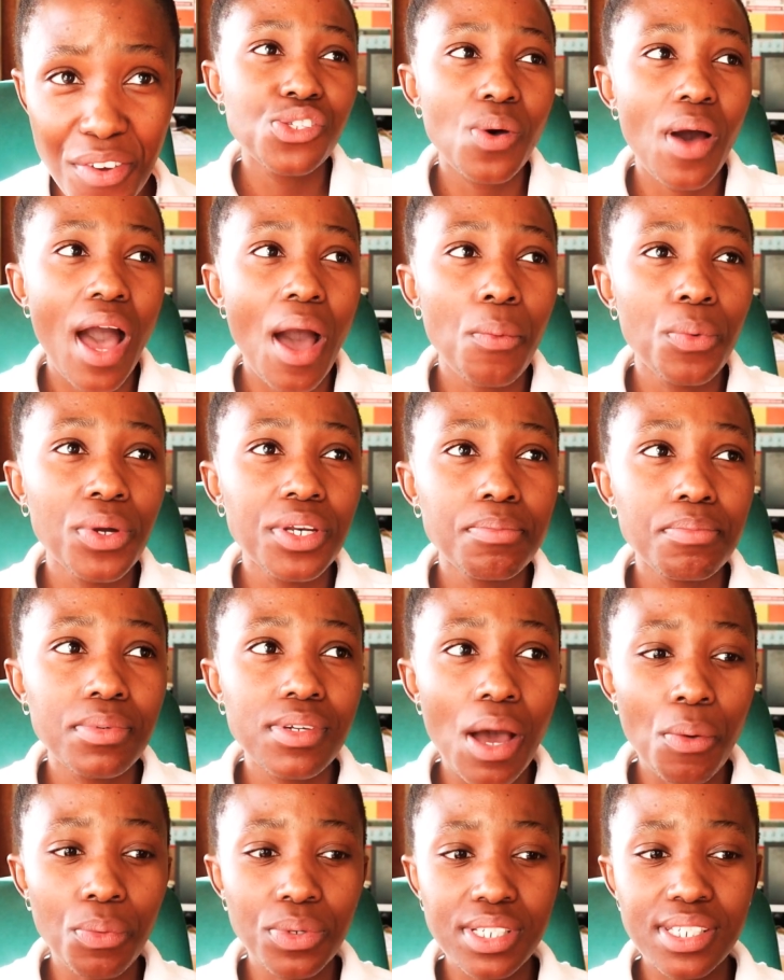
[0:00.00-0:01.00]
So I
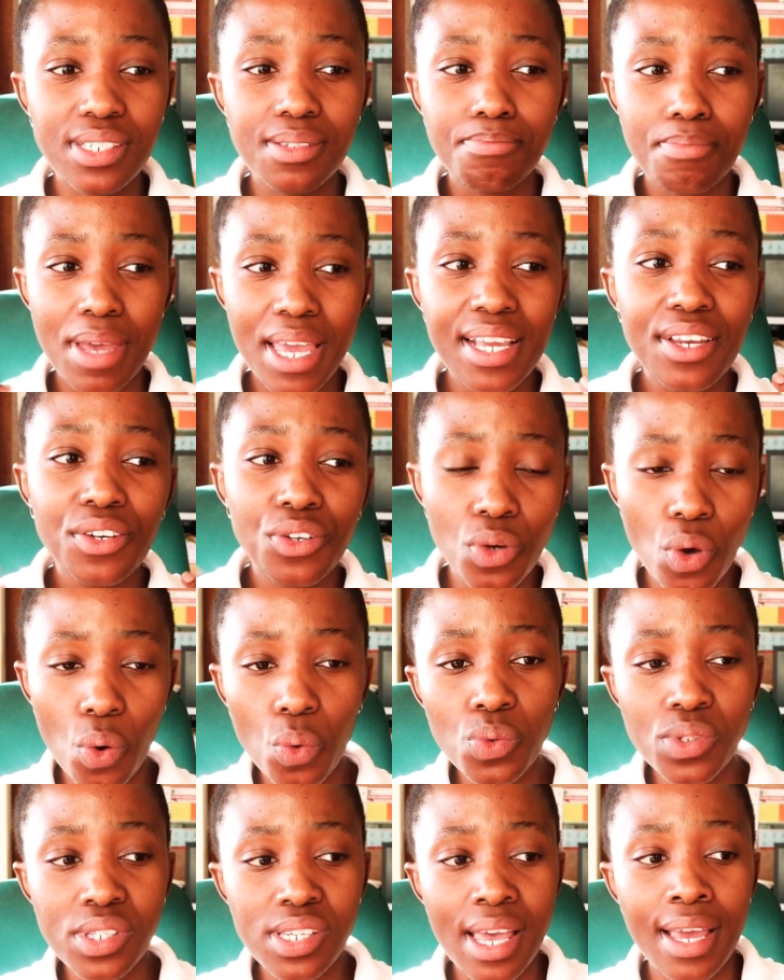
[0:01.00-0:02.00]
would make
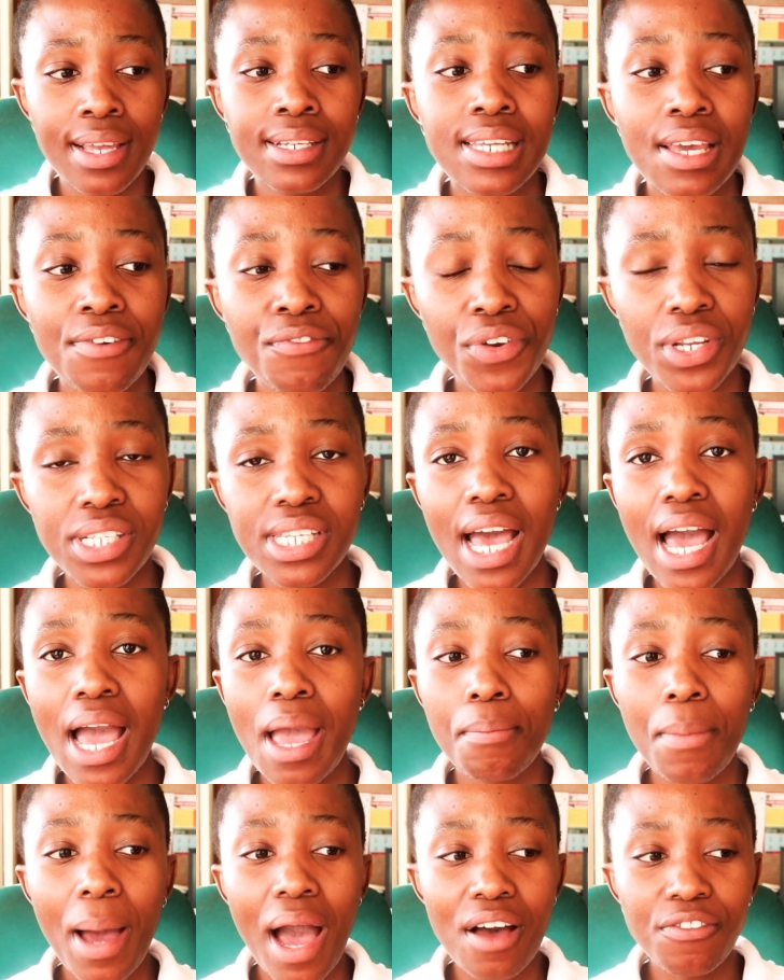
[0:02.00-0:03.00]
notes, and every
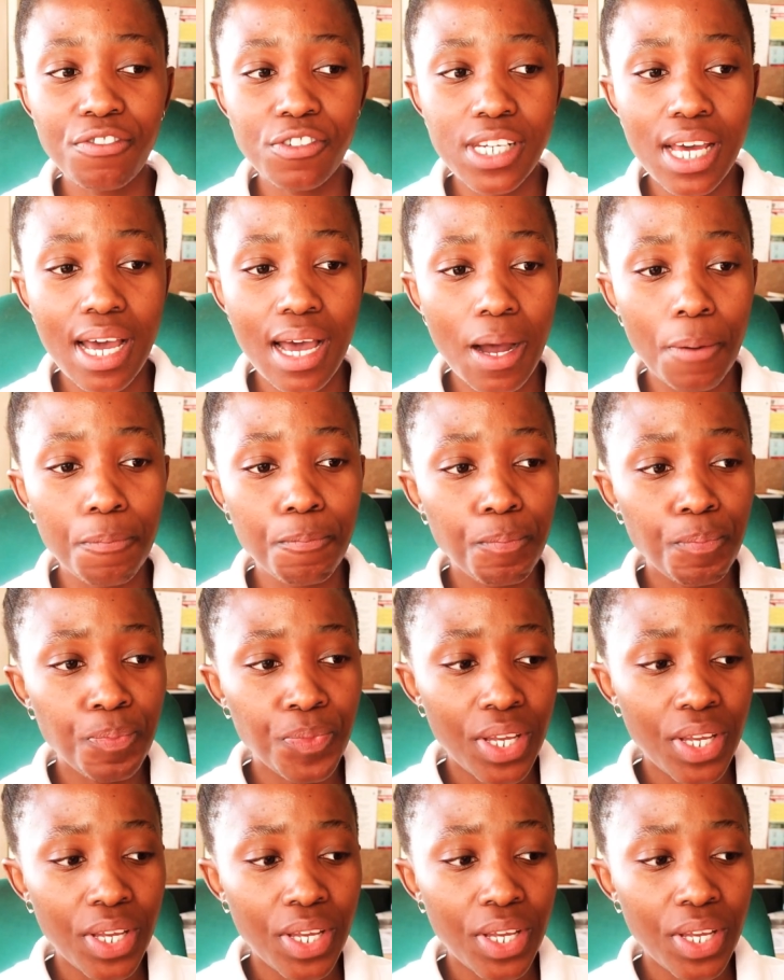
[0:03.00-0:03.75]
time after